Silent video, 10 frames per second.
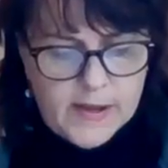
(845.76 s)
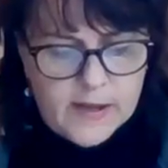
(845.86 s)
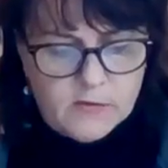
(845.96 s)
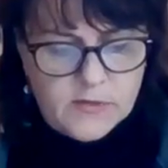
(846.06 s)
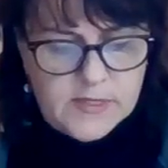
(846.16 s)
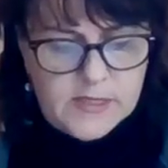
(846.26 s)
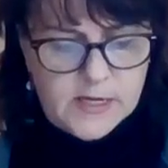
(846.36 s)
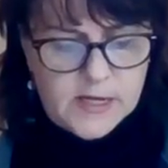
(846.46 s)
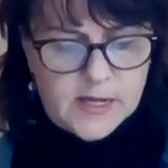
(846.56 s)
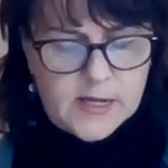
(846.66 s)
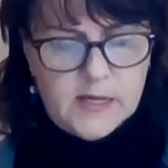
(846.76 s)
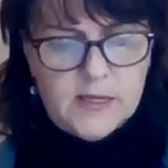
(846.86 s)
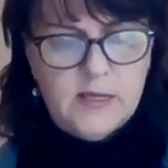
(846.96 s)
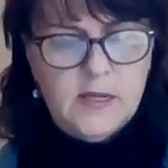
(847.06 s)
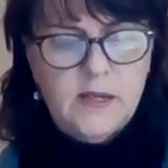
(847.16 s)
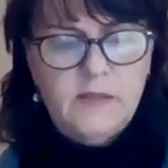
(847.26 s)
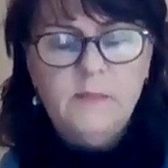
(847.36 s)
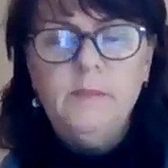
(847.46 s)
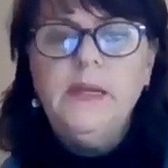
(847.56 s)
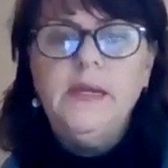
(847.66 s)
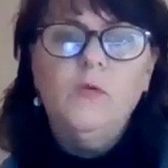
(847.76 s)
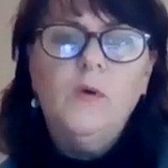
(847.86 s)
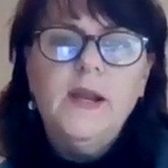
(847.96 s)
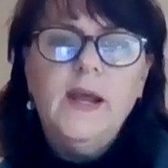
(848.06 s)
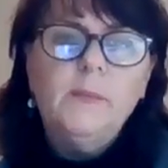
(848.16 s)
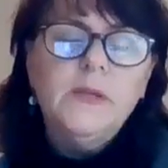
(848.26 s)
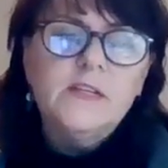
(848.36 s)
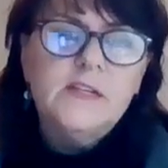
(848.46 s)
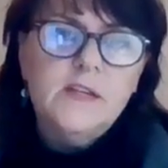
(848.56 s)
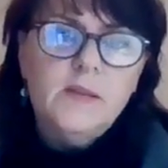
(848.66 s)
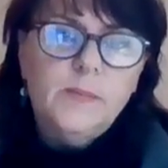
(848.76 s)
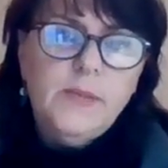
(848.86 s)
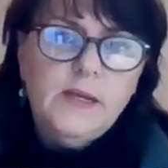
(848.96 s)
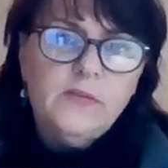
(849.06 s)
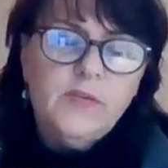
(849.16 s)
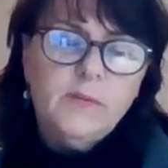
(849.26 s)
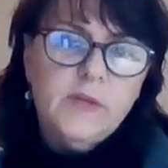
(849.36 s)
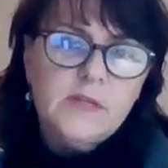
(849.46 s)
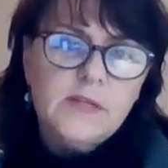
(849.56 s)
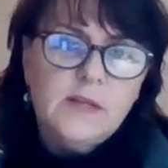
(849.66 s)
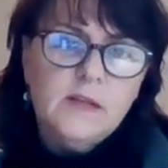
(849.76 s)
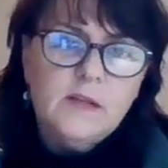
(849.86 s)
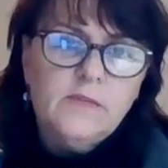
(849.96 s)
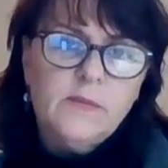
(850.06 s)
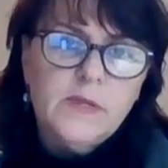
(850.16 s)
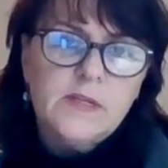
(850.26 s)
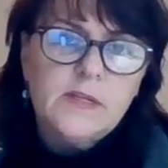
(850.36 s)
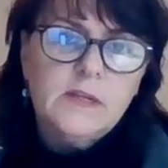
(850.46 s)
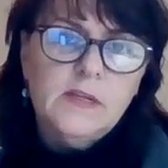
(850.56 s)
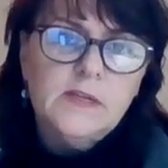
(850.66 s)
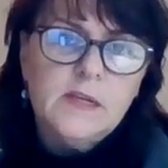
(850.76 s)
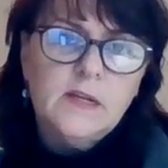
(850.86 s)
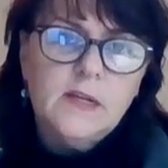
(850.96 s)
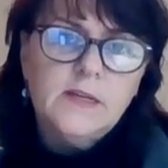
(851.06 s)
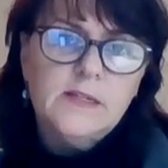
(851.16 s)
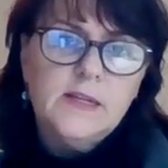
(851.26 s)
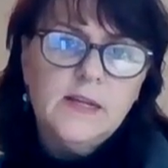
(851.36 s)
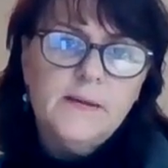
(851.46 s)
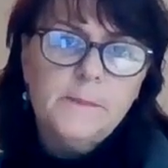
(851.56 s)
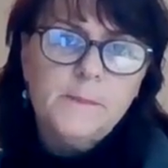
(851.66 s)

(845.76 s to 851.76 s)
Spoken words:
about the meat? What happens to the meat from these killings?